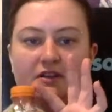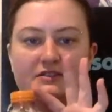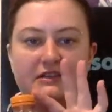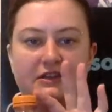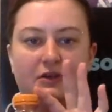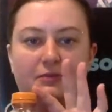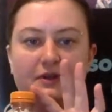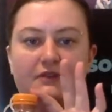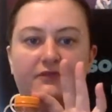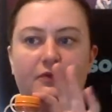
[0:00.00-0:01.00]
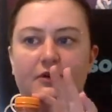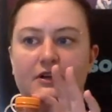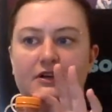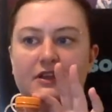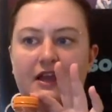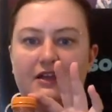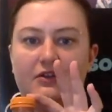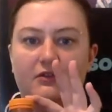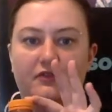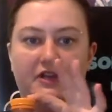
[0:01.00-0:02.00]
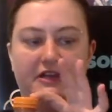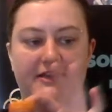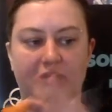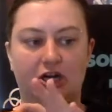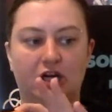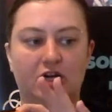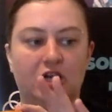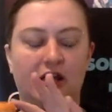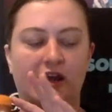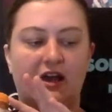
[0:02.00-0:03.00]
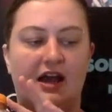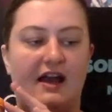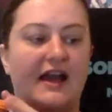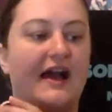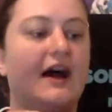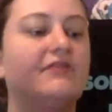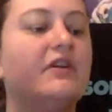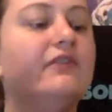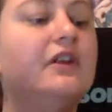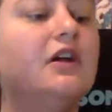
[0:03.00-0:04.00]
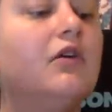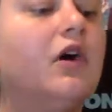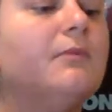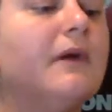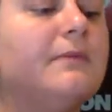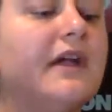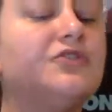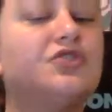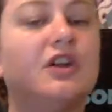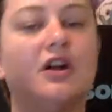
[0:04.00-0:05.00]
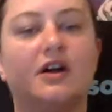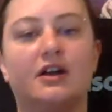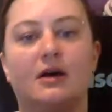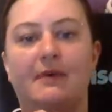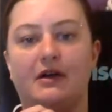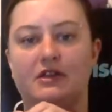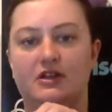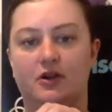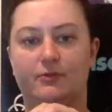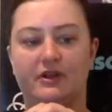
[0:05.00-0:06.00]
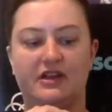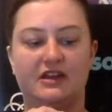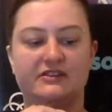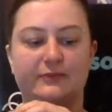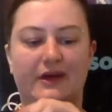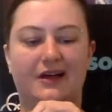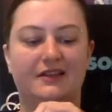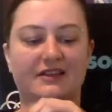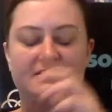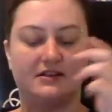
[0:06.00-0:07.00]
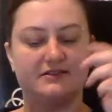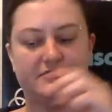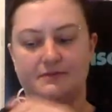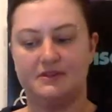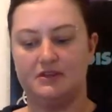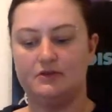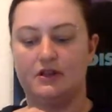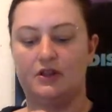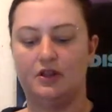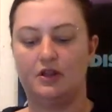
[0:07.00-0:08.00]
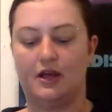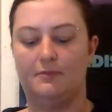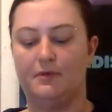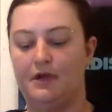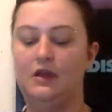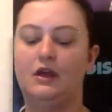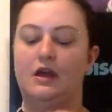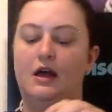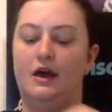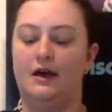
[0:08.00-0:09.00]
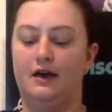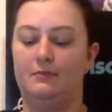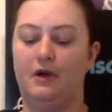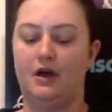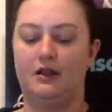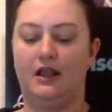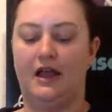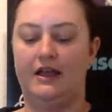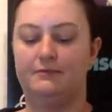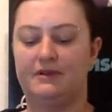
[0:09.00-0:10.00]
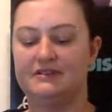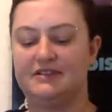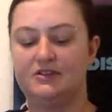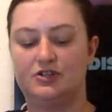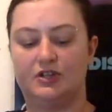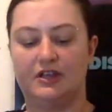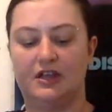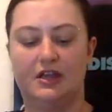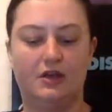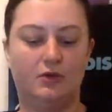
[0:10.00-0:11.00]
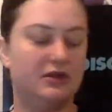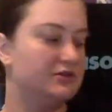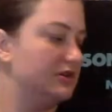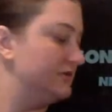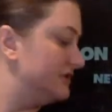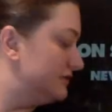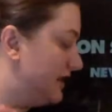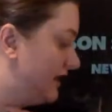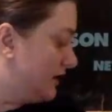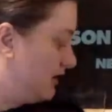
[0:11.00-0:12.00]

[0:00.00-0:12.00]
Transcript: on this eco brick for like over a year. I have a video on my Patreon about eco bricking as well. And then it's also something that you can look up online. But essentially, what you do is you take